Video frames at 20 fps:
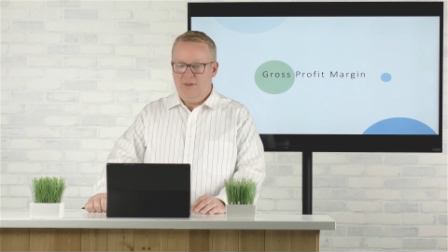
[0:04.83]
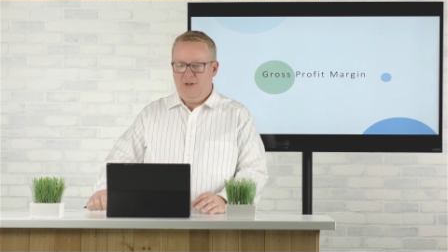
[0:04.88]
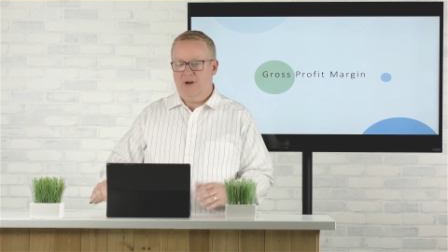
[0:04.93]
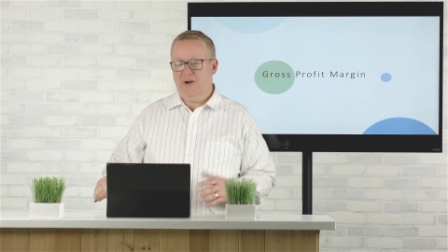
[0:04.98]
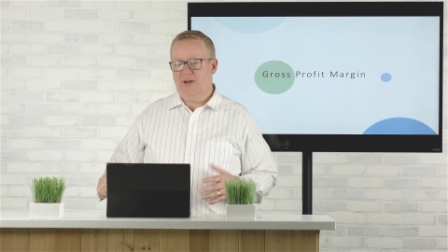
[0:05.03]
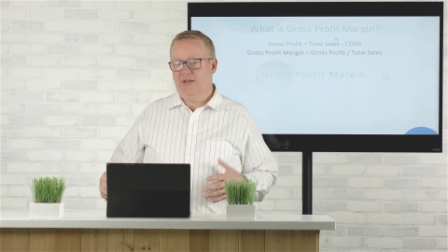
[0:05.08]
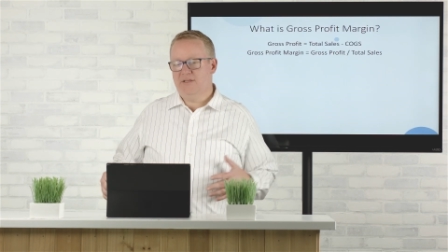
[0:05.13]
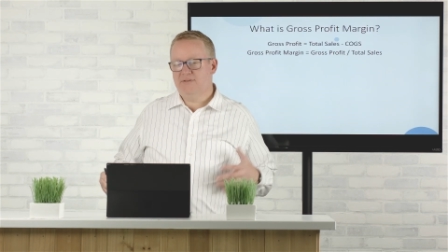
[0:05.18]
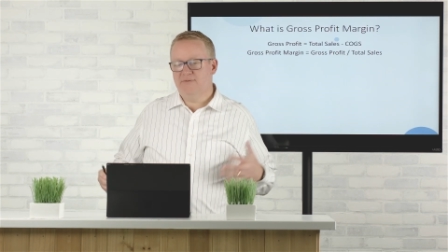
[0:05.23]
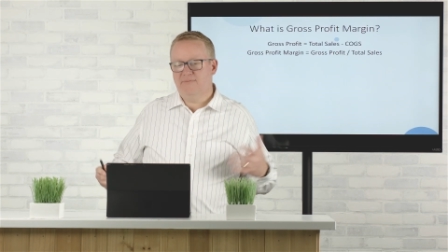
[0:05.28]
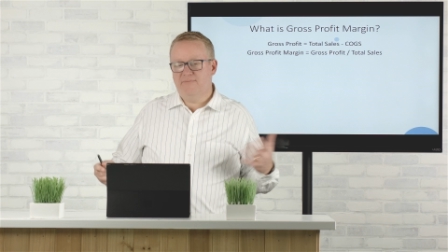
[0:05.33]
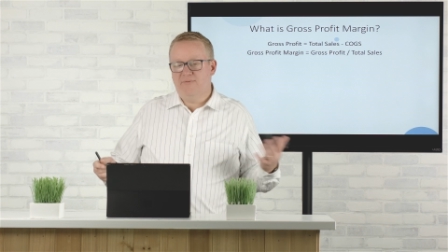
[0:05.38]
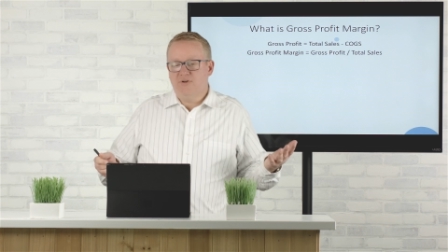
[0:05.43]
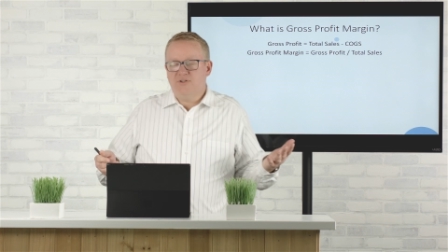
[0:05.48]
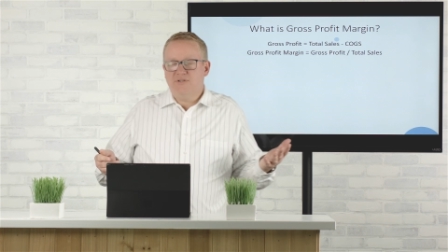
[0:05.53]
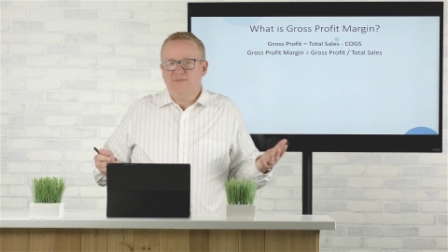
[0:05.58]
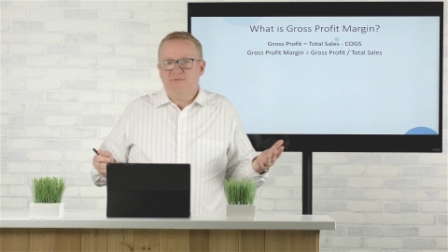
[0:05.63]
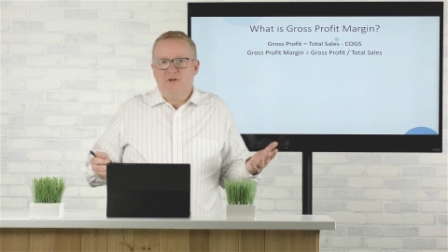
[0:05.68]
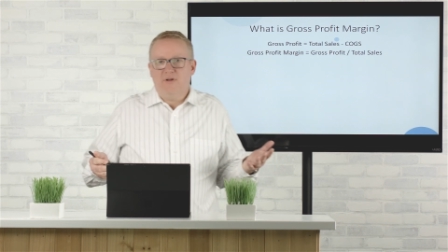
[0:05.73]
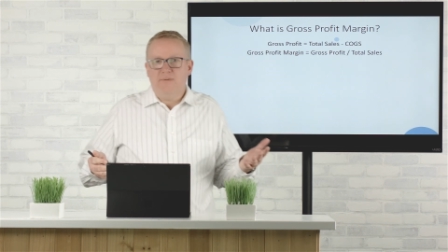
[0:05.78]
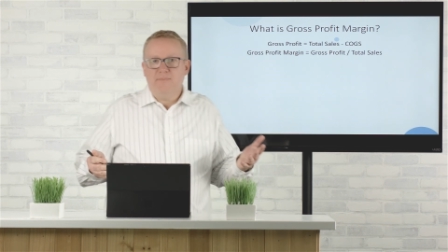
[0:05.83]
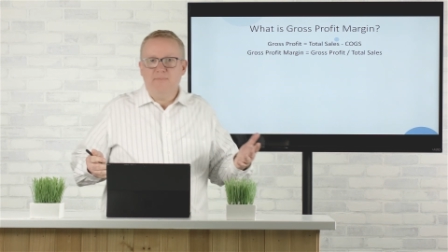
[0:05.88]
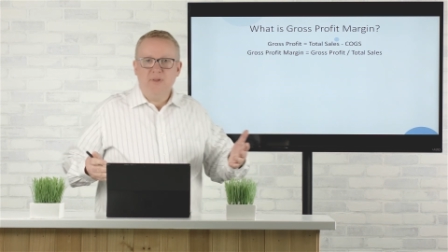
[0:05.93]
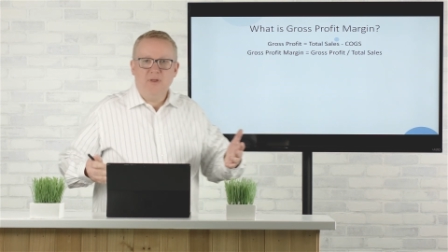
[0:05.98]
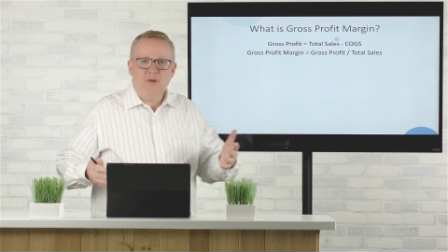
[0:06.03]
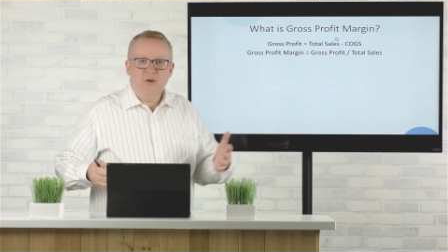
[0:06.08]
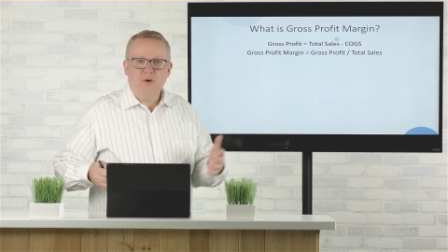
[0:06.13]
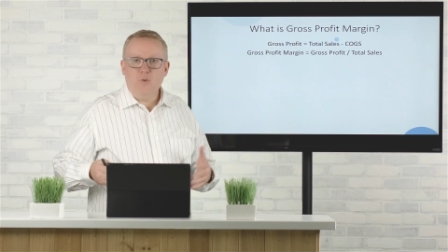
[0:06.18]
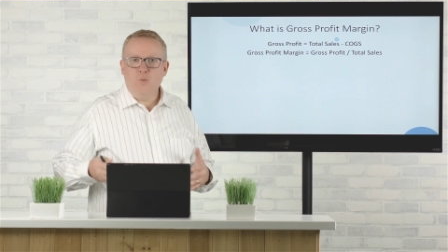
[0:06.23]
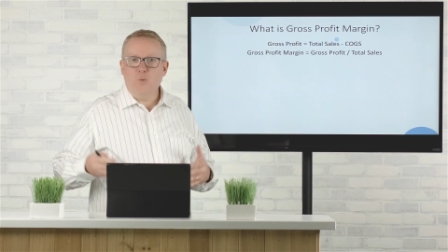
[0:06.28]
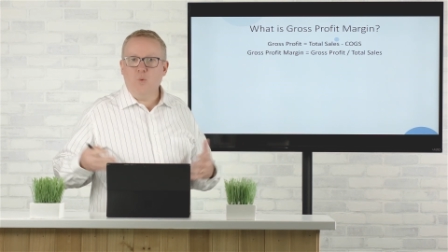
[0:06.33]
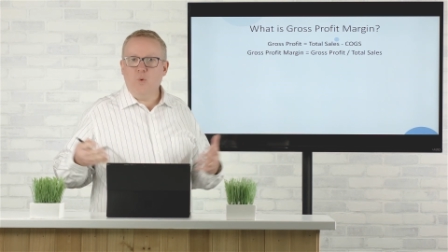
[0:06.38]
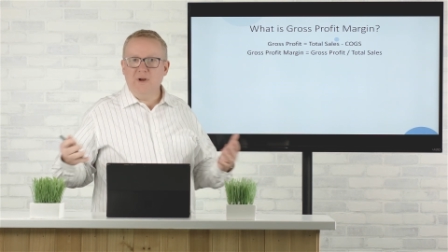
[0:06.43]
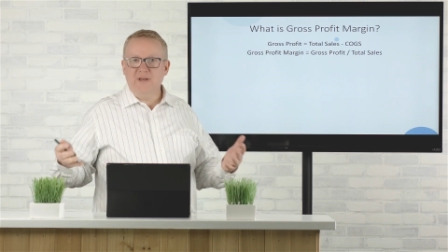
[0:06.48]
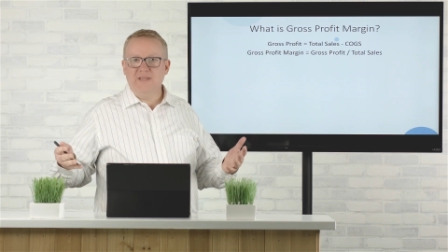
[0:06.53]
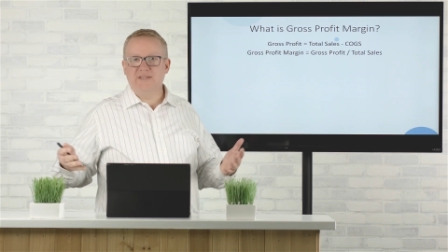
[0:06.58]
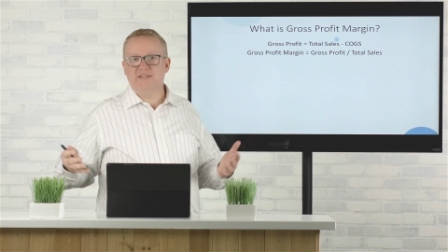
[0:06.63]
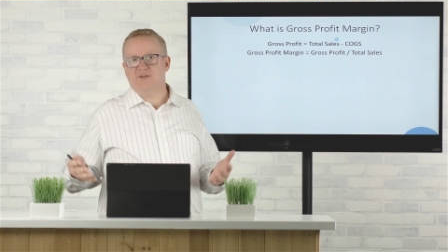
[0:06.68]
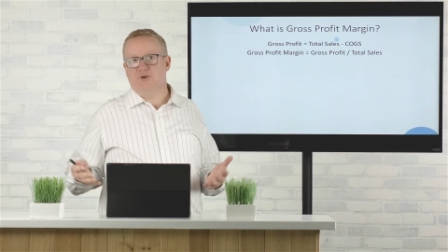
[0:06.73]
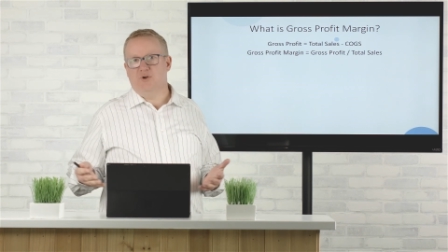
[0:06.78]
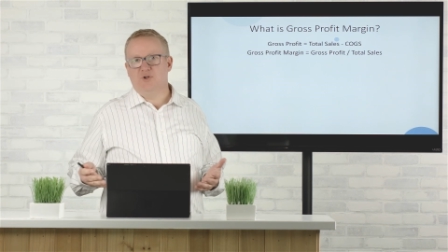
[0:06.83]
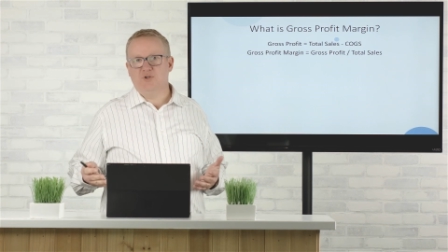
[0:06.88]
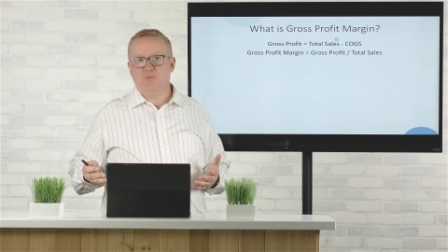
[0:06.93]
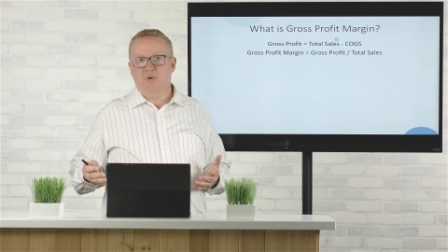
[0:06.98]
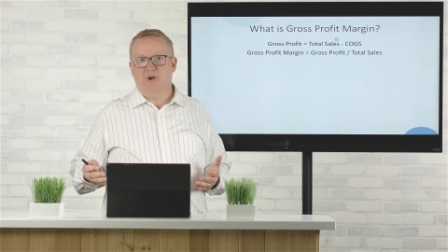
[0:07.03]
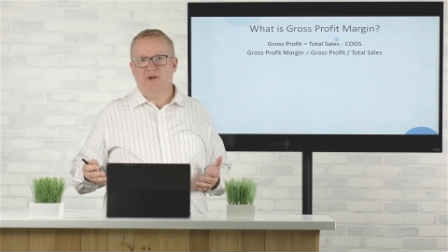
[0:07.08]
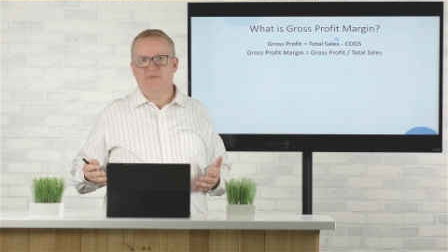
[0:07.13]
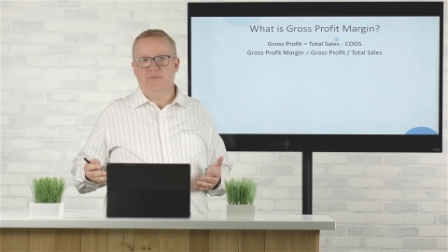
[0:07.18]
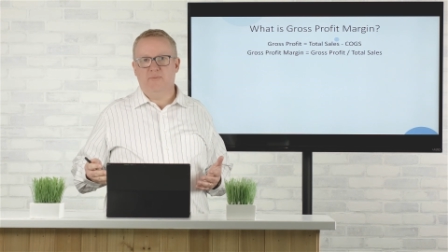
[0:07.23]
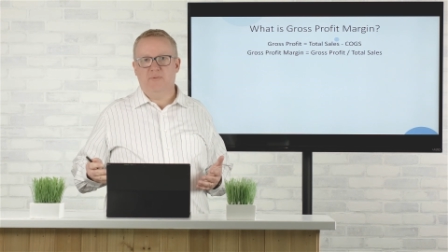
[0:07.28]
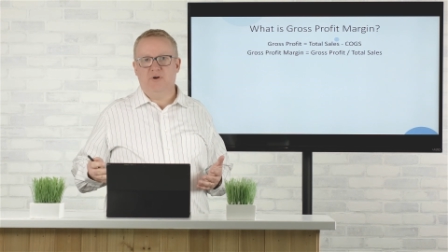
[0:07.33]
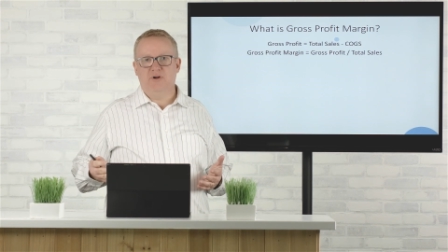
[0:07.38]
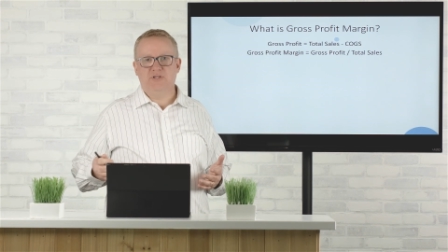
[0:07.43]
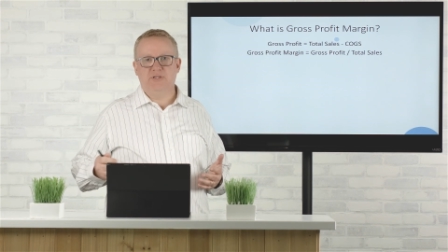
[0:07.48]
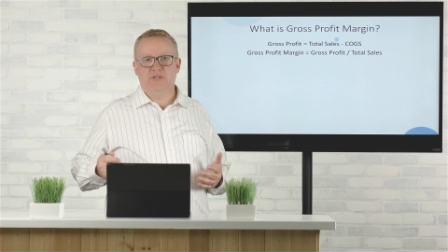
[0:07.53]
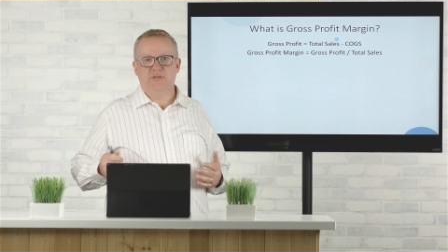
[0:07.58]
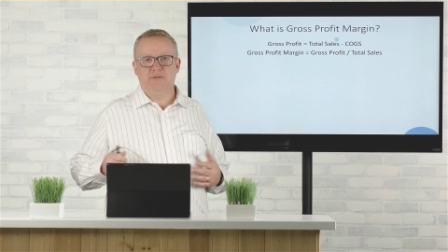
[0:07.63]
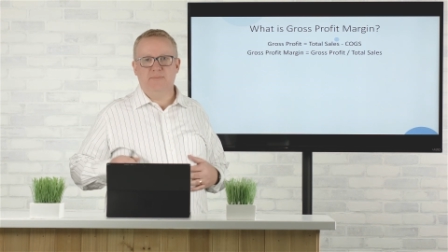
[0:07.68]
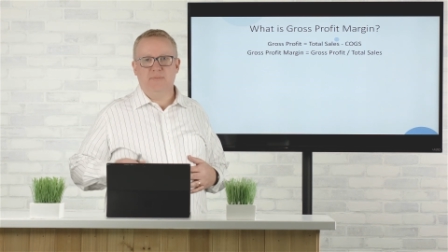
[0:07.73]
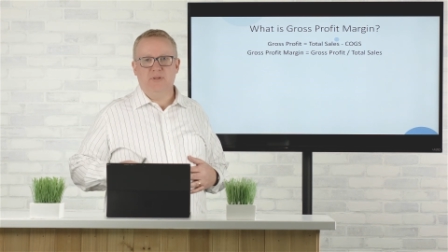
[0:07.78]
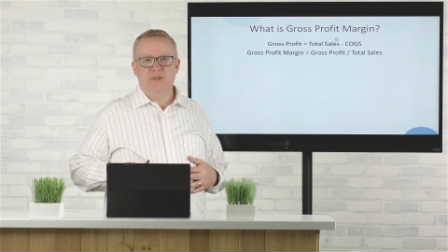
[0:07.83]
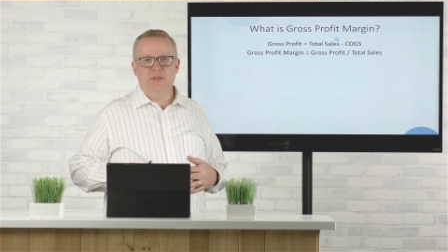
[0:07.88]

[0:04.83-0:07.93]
All right, so first of all, what is gross profit margin?